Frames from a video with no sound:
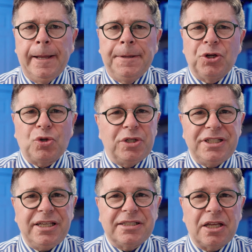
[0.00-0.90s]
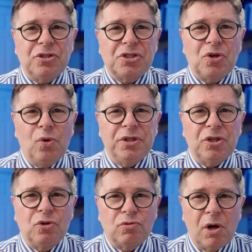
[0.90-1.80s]
Their critiques underscore
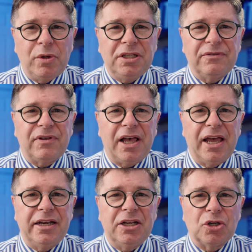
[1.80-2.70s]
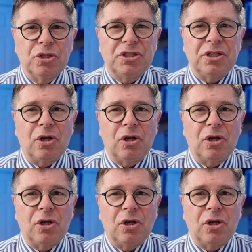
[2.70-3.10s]
the growing divide and urgent